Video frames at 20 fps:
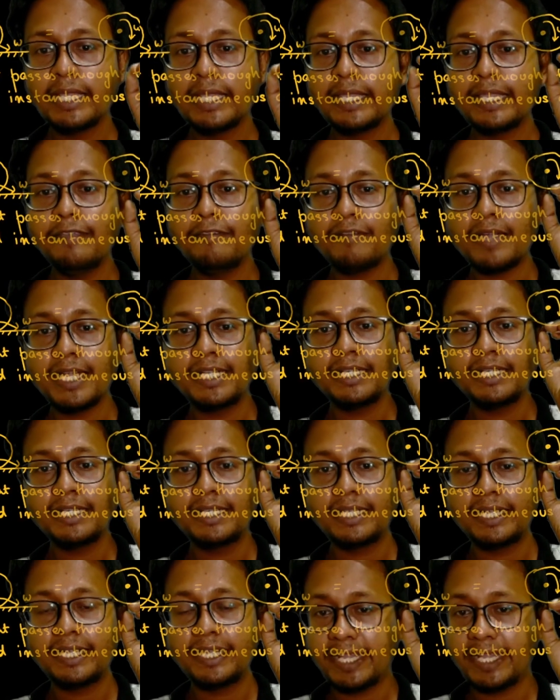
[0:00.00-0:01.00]
if I
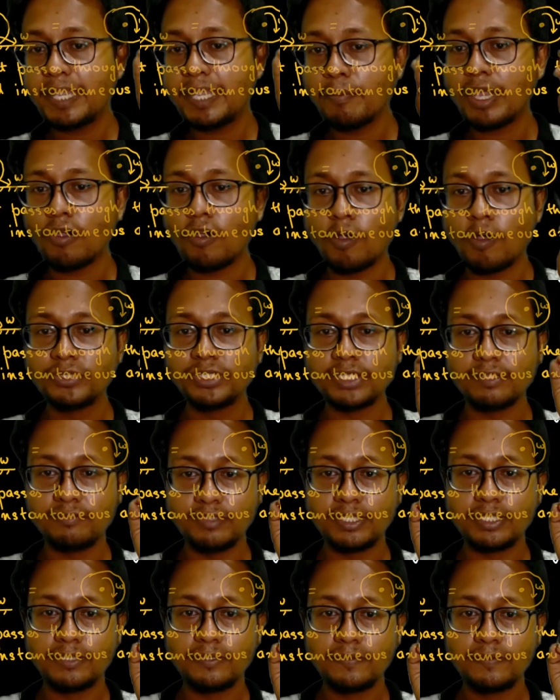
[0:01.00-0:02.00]
take my
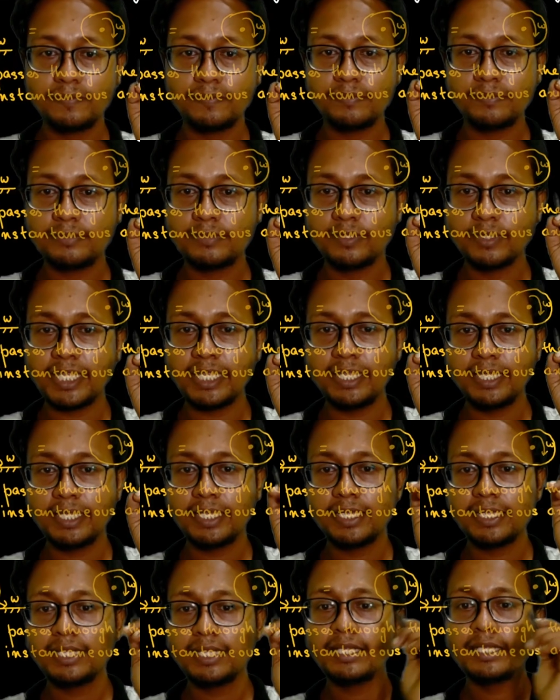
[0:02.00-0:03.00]
observer, okay,
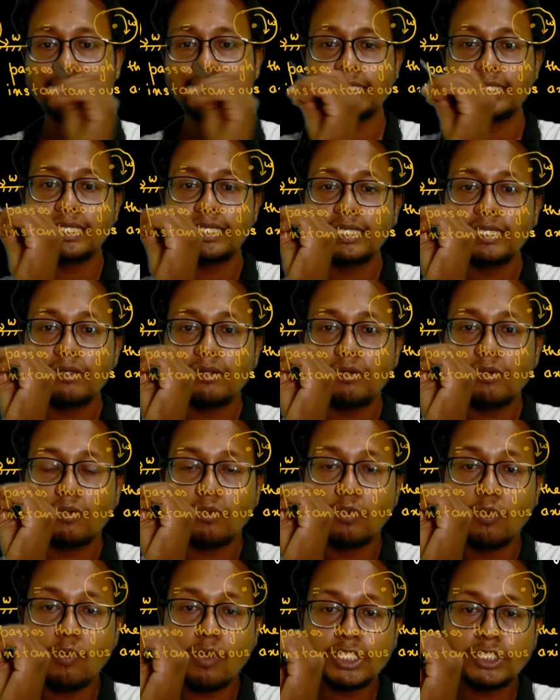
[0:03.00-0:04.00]
see,
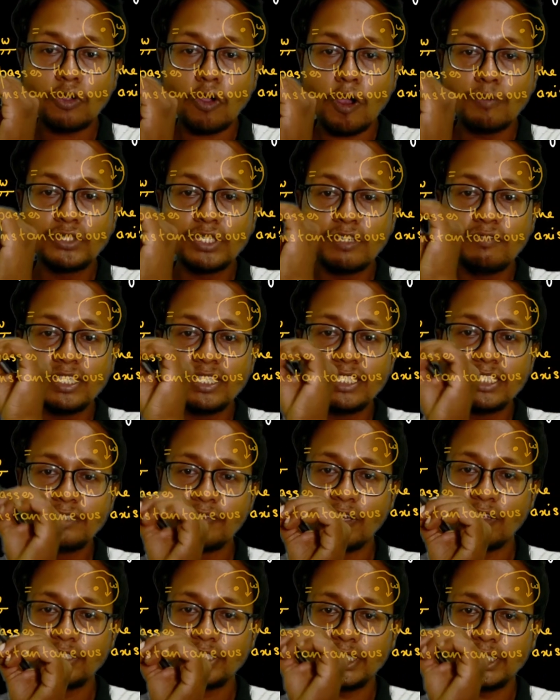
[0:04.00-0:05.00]
who was observing this
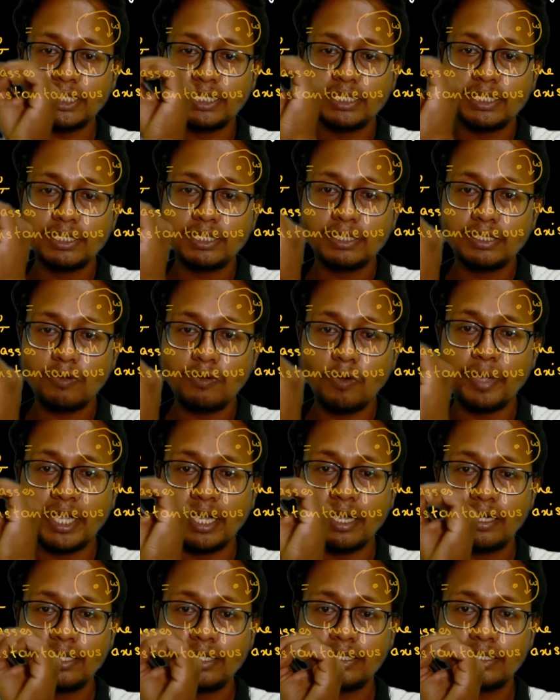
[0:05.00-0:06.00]
velocity? Omega.
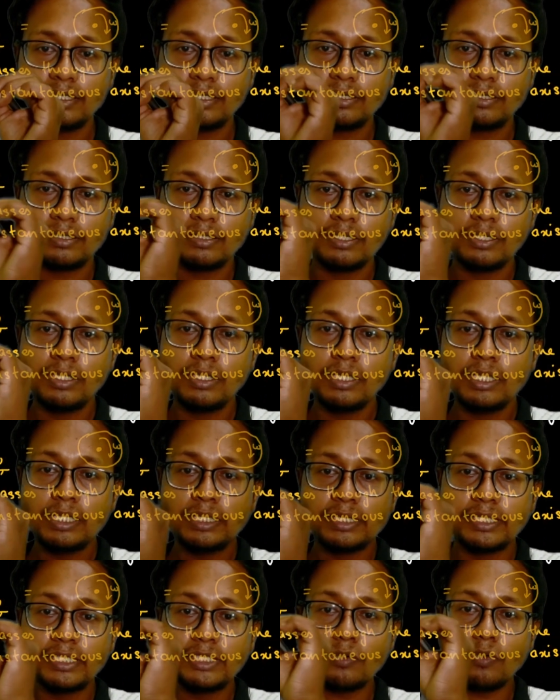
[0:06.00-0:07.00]

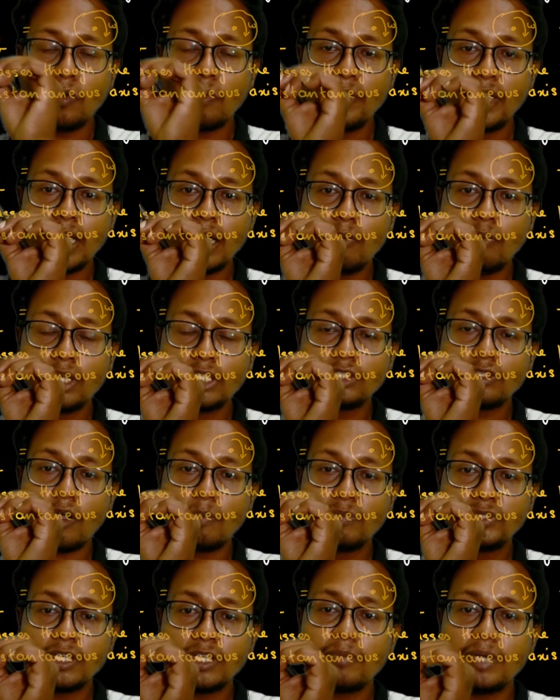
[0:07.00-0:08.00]
This omega was
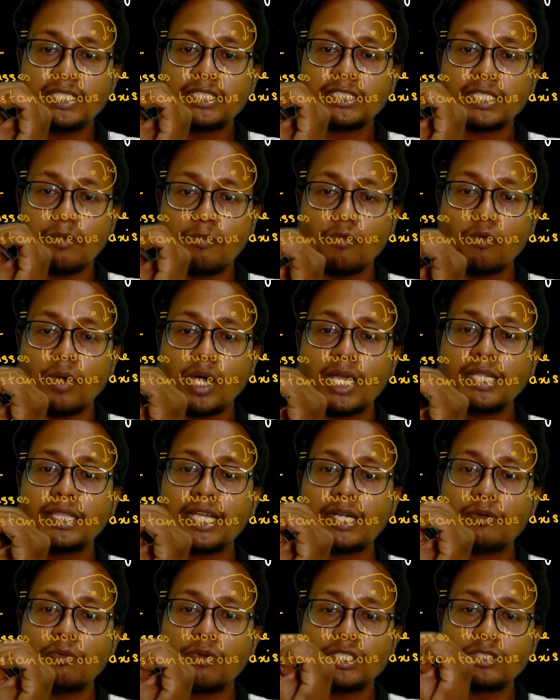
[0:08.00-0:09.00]
observed by someone
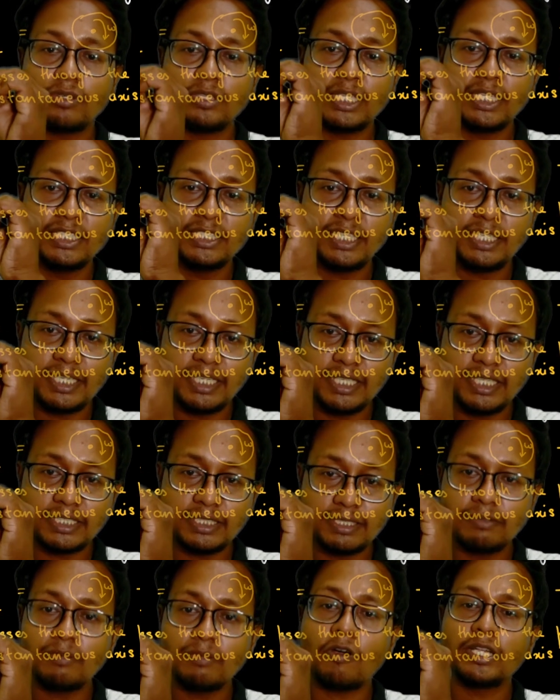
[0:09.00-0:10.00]
that was on the
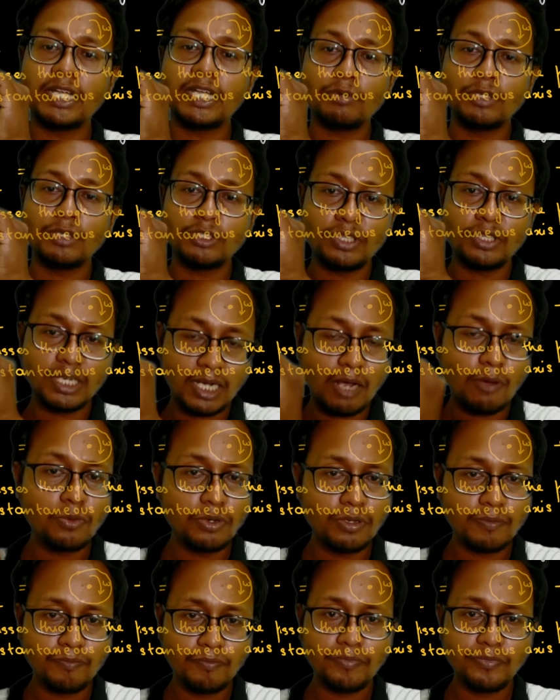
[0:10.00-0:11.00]
instantaneous, or that was on the ground,
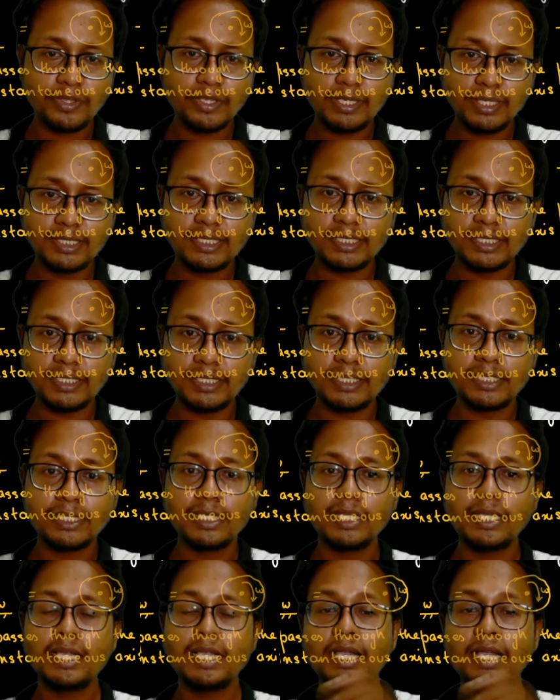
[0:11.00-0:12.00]
isn't it?
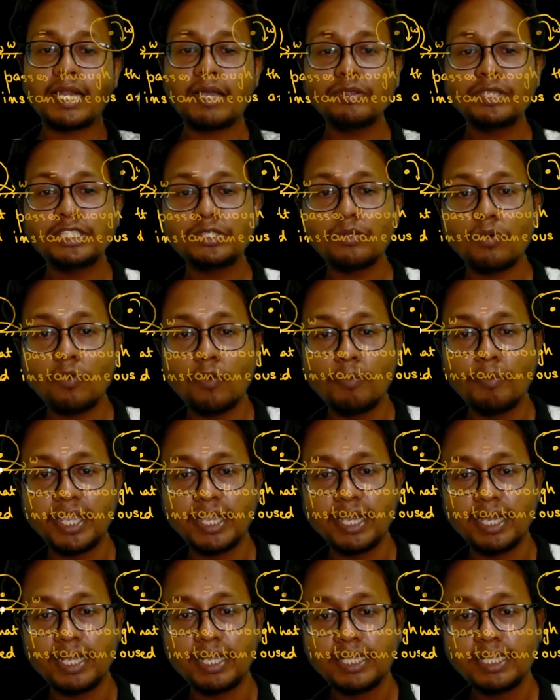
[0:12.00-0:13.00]
Now this
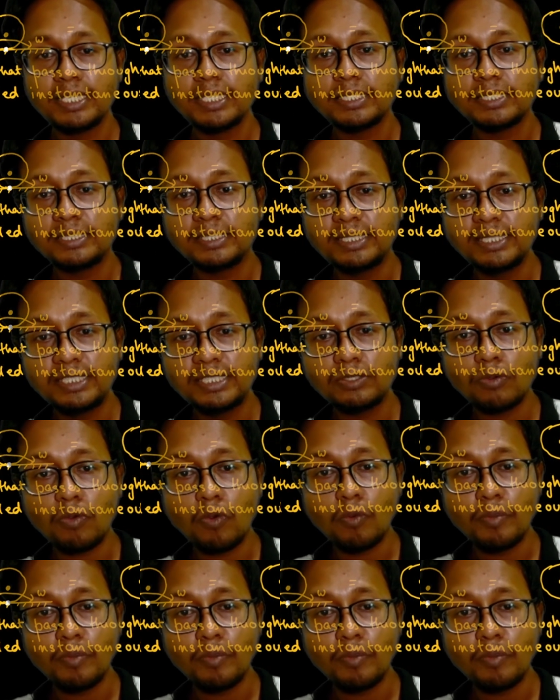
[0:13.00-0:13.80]
omega is